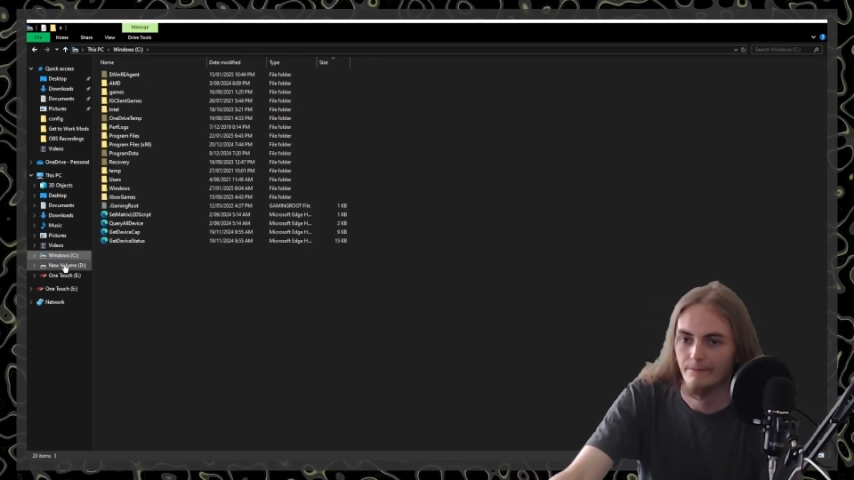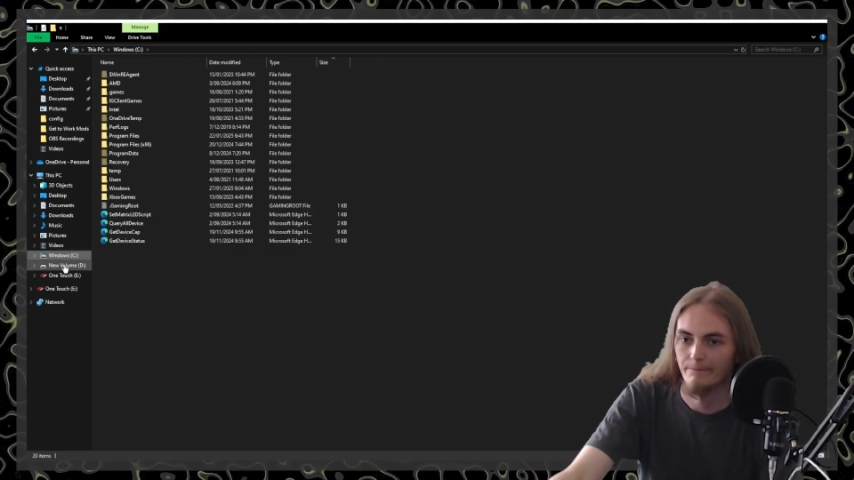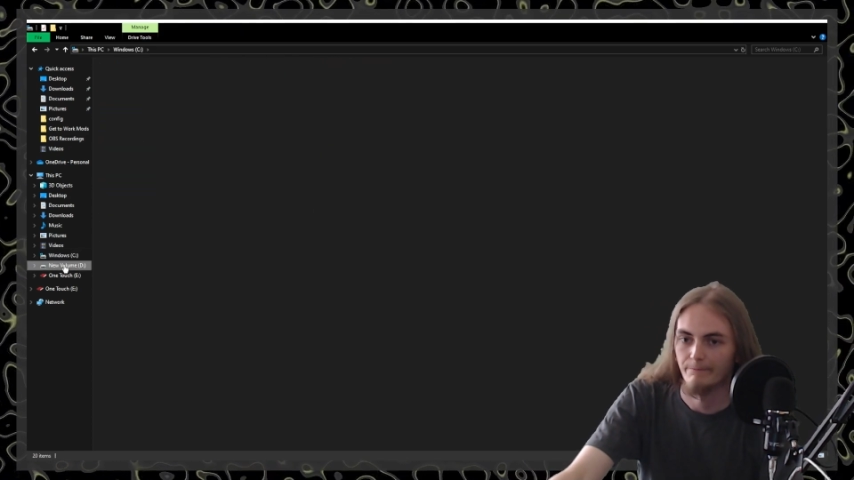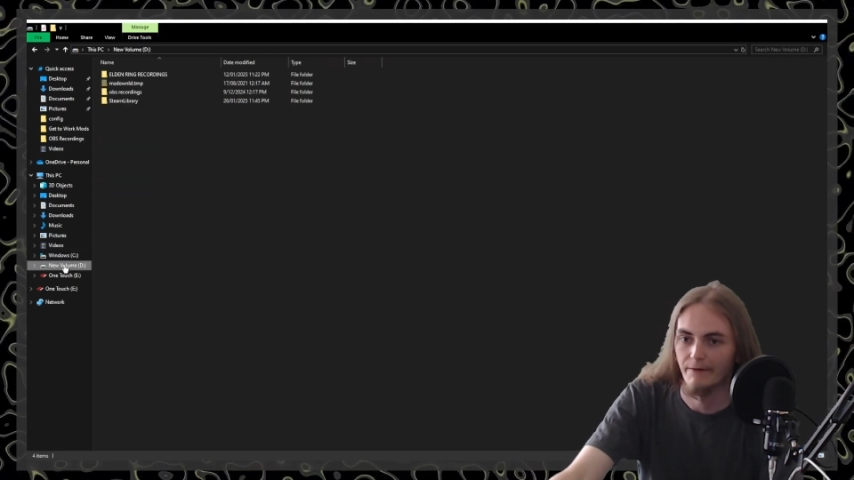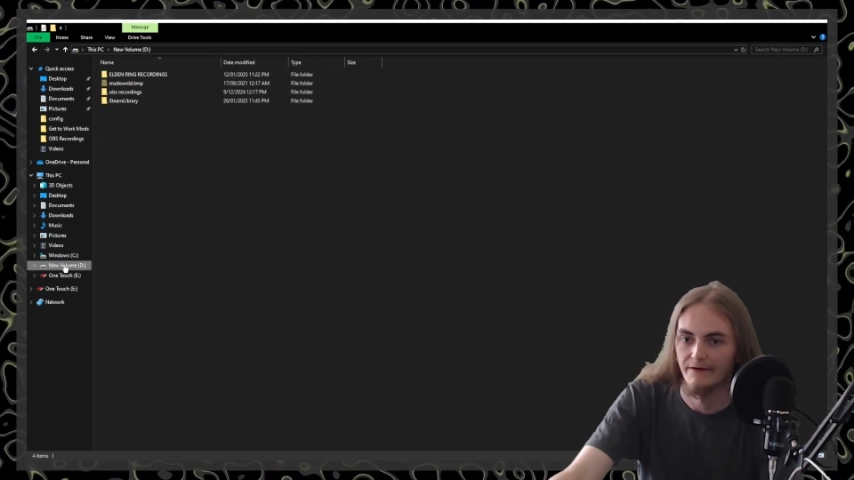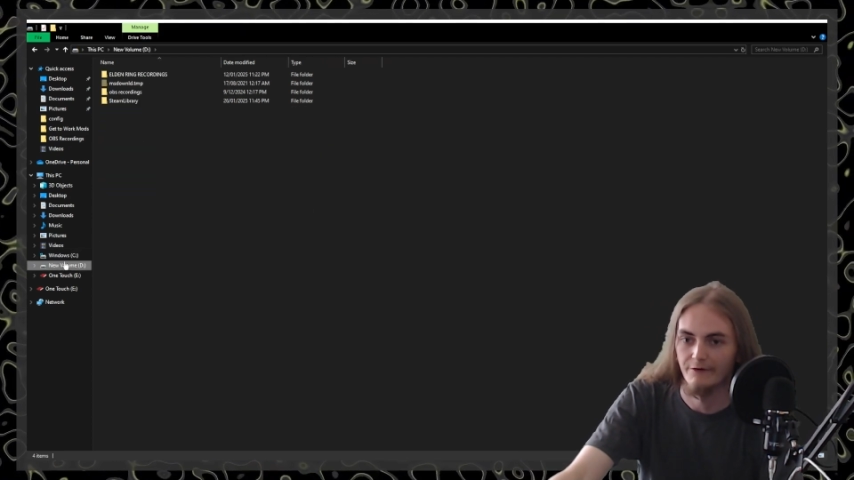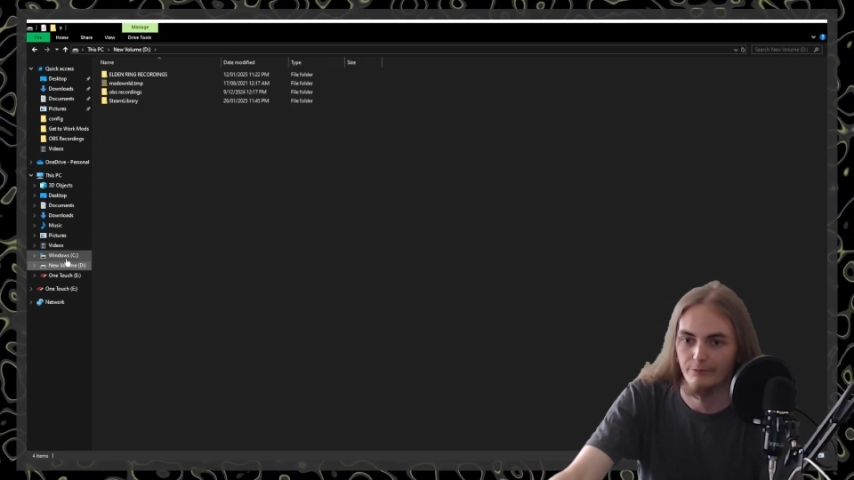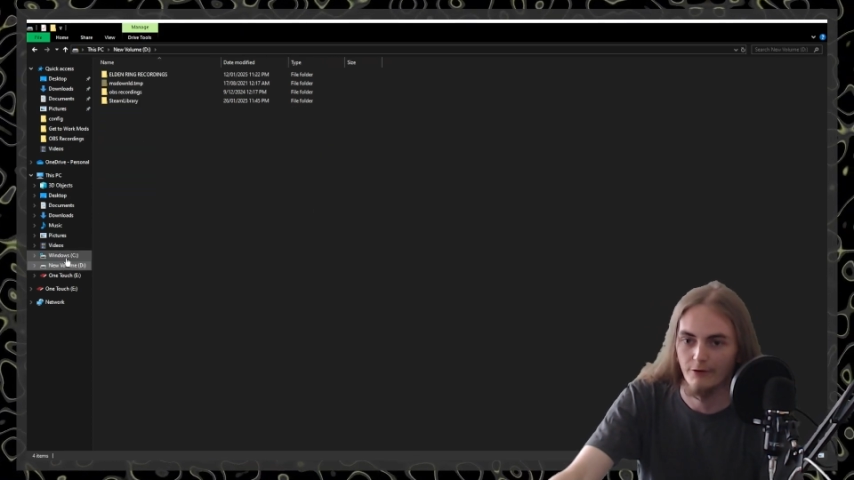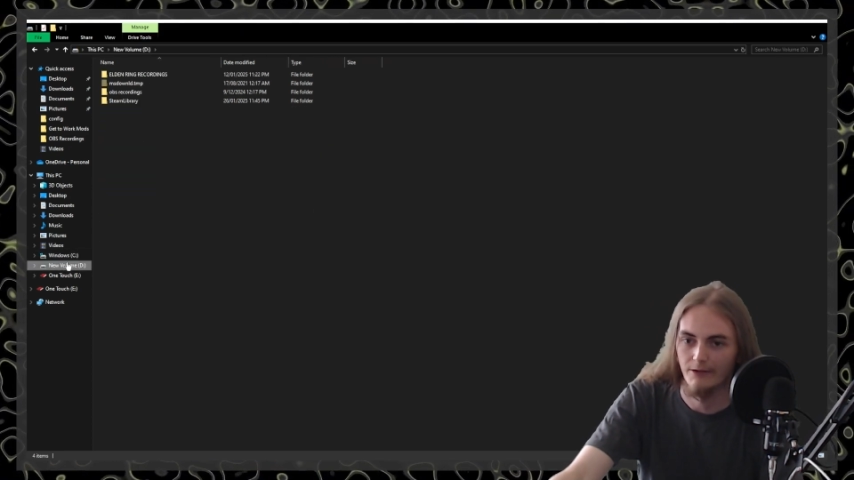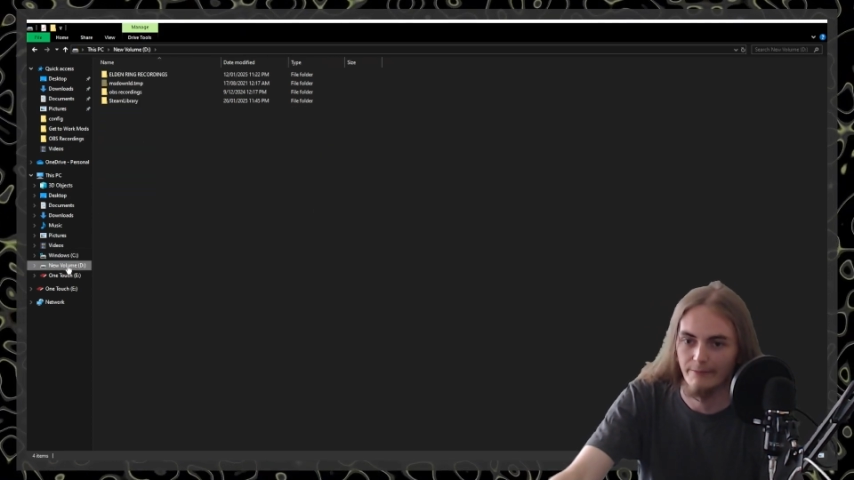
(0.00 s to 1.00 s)
but it'll
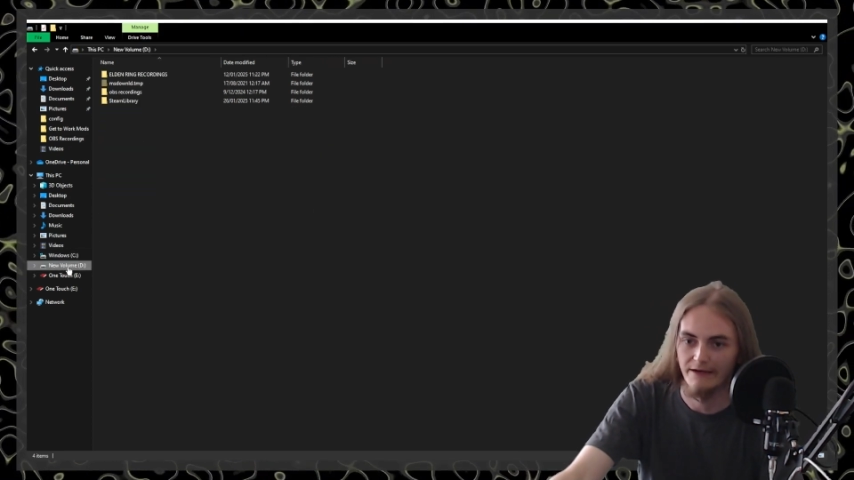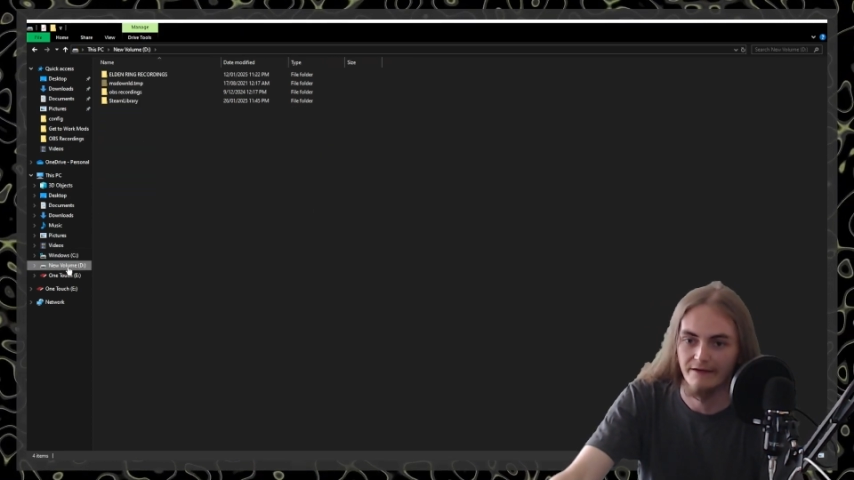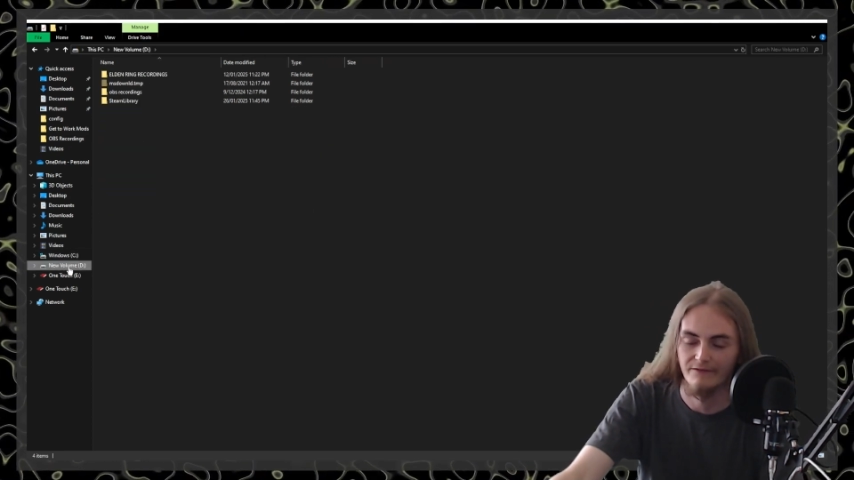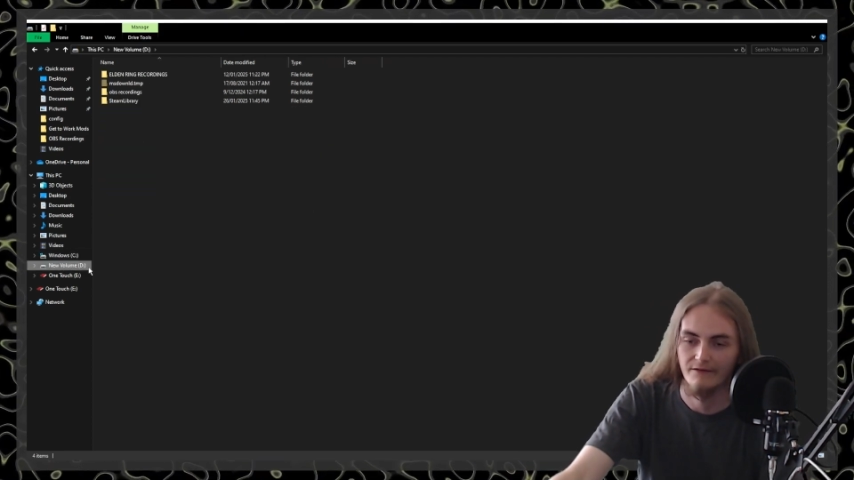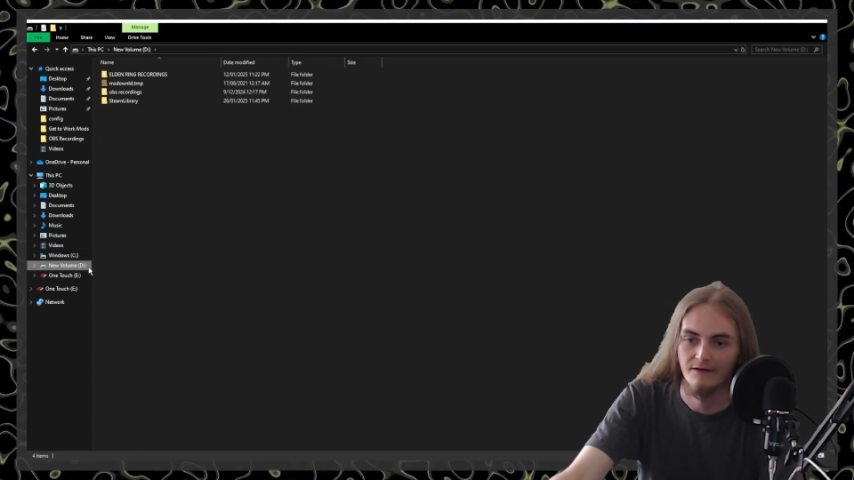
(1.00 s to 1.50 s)
probably be in